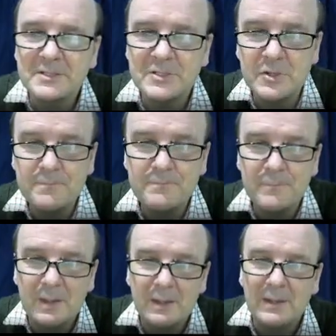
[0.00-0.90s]
2.
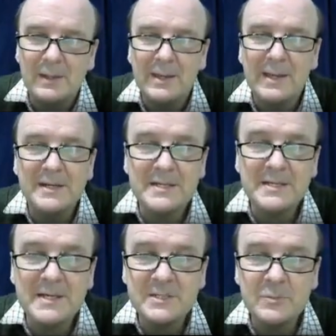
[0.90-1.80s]
And in
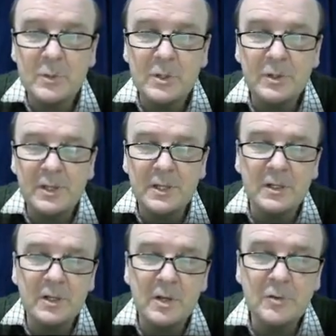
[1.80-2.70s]
this lesson, we're looking
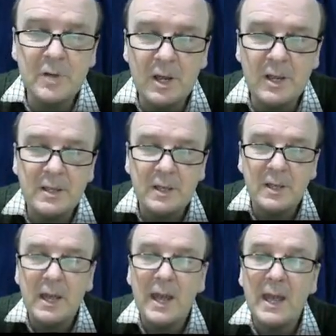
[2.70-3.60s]
at loci
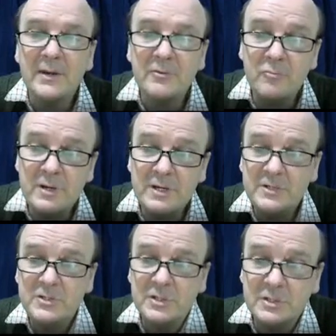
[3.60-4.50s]
and
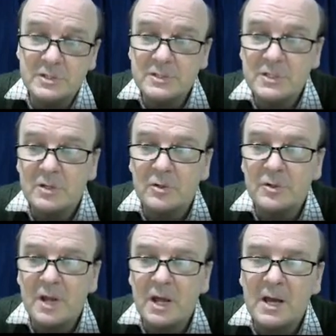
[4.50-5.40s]
regions
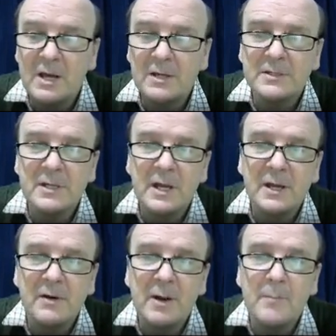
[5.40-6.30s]
on an Argand
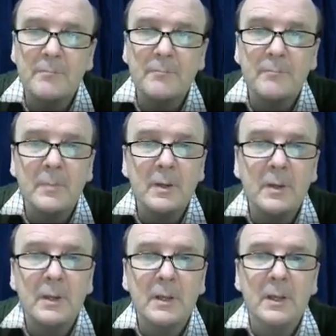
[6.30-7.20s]
diagram.
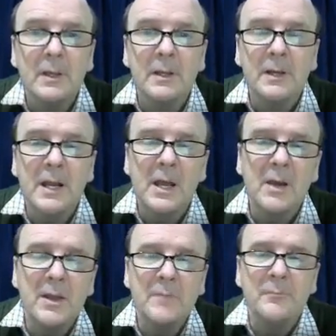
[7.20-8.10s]

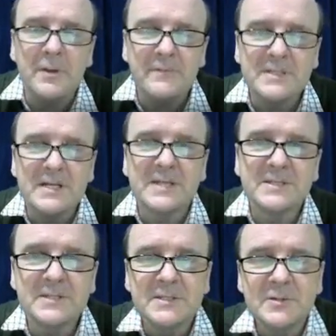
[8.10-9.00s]
Now, in previous
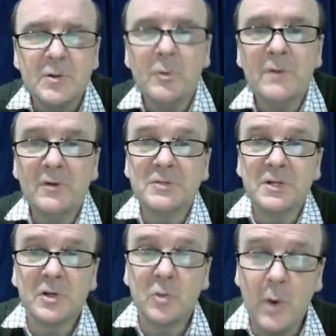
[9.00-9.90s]
lessons, we've looked
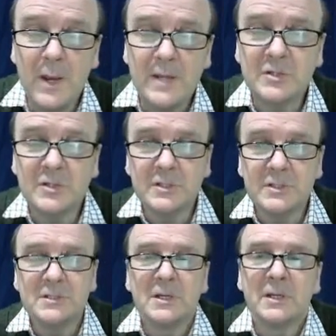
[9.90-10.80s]
at
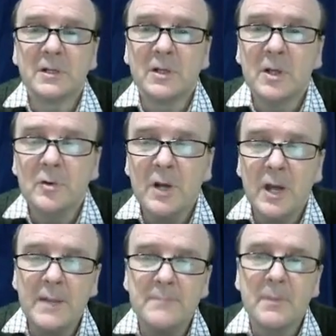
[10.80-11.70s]
equations and
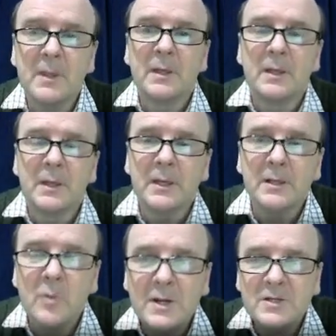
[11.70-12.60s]
loci. And
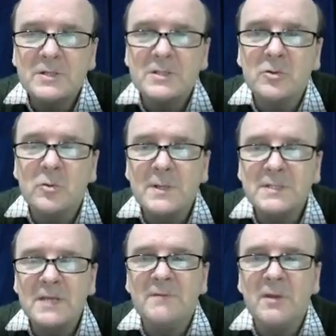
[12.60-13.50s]
equations
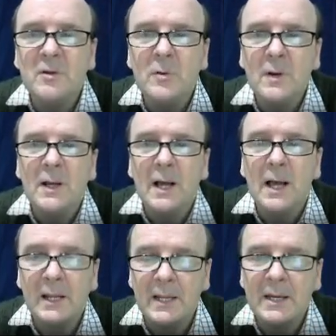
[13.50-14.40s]
always give you
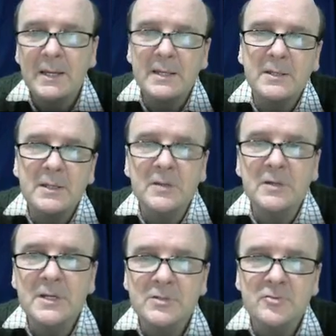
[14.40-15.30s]
a line that you
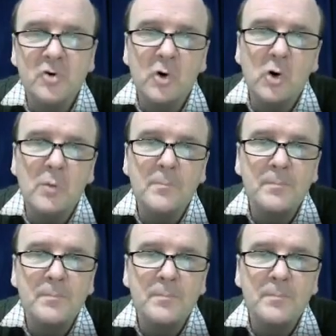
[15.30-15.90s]
need to draw.